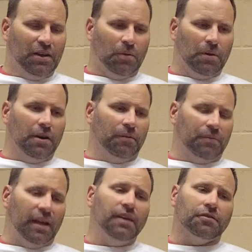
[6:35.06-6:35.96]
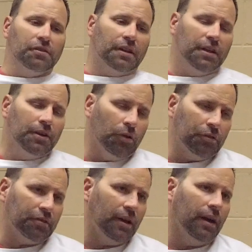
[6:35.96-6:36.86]
Well, Eastern
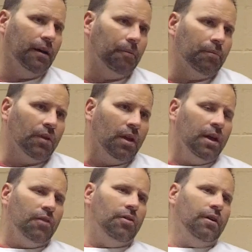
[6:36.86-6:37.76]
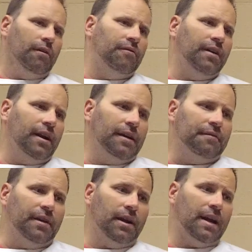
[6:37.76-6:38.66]
Hills, they're a very,
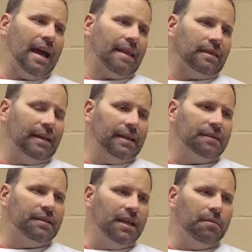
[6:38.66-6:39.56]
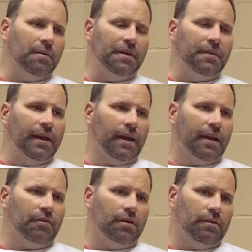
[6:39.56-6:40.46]
very athletic team. I mean, they
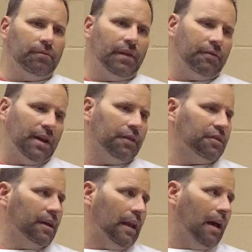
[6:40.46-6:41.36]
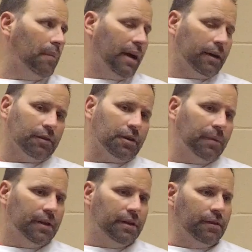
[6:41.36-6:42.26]
have an outside linebacker
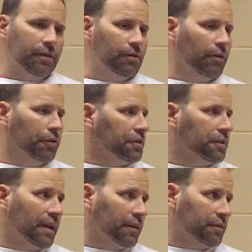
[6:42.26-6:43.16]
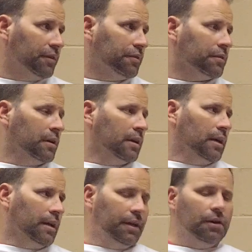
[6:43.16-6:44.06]
committed to the University of Texas,
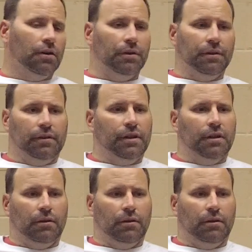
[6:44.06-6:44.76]
and